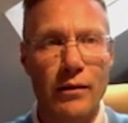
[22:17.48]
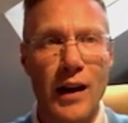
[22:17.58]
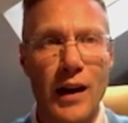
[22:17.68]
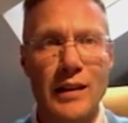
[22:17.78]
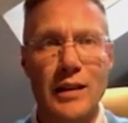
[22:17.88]

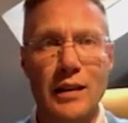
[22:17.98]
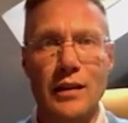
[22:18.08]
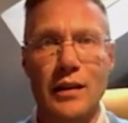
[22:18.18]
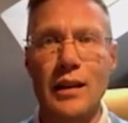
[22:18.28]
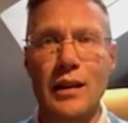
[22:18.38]
fact
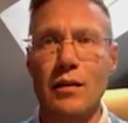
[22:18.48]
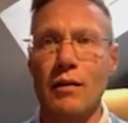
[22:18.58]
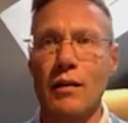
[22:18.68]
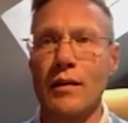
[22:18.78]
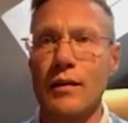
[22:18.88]
the
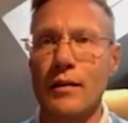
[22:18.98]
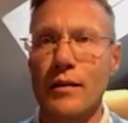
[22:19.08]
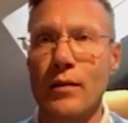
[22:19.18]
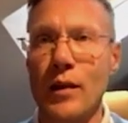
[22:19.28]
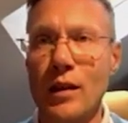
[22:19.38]

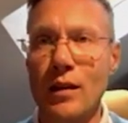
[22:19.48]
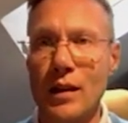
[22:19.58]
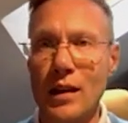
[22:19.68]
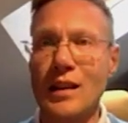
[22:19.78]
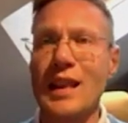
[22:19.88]

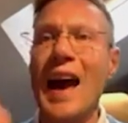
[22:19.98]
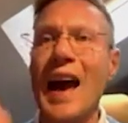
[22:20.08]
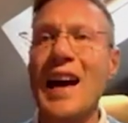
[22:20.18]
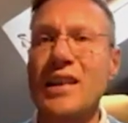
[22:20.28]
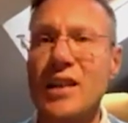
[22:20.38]

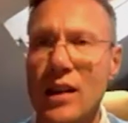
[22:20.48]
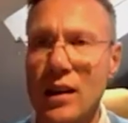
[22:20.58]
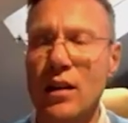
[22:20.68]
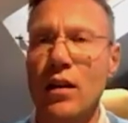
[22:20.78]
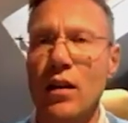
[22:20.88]

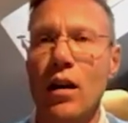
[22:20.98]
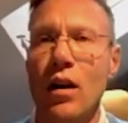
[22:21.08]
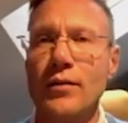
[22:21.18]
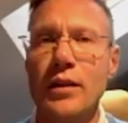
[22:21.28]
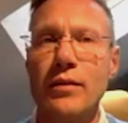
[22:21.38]
task
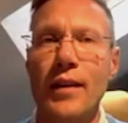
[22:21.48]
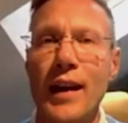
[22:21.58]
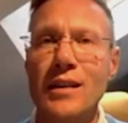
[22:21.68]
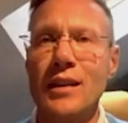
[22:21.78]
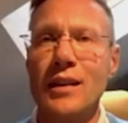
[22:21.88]
of
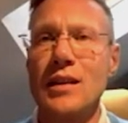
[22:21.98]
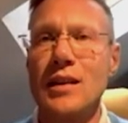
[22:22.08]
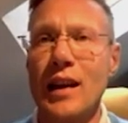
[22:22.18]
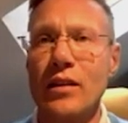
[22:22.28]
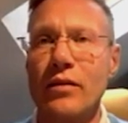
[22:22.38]
defending the
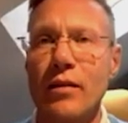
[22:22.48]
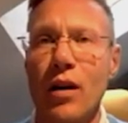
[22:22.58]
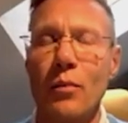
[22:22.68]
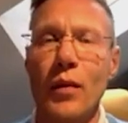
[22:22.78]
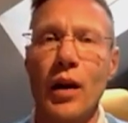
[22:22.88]
state
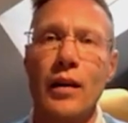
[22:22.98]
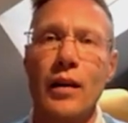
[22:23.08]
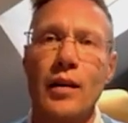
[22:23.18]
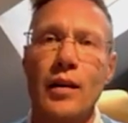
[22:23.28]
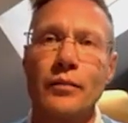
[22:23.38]

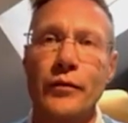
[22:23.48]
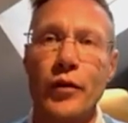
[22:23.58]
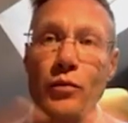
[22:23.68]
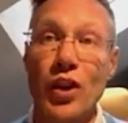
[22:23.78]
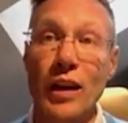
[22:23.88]

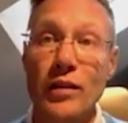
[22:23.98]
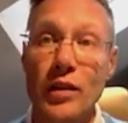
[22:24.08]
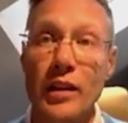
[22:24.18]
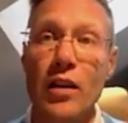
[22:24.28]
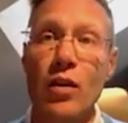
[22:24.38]
from
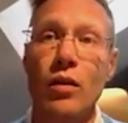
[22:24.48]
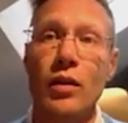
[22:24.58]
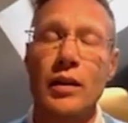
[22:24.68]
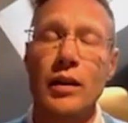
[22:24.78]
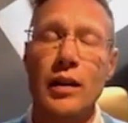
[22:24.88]
gender
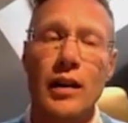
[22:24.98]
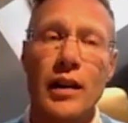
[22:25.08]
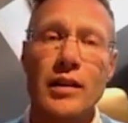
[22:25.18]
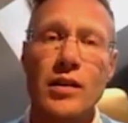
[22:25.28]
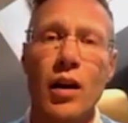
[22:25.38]

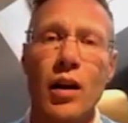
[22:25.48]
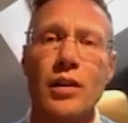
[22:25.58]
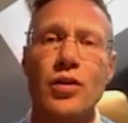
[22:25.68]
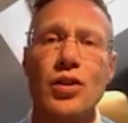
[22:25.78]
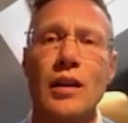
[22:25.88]

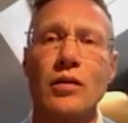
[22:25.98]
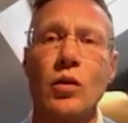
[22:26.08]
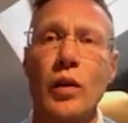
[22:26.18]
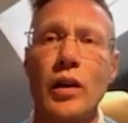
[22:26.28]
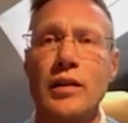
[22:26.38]
ideology
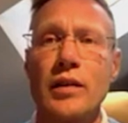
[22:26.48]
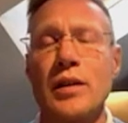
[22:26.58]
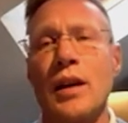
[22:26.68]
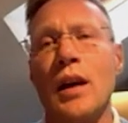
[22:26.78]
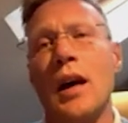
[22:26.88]
and queerness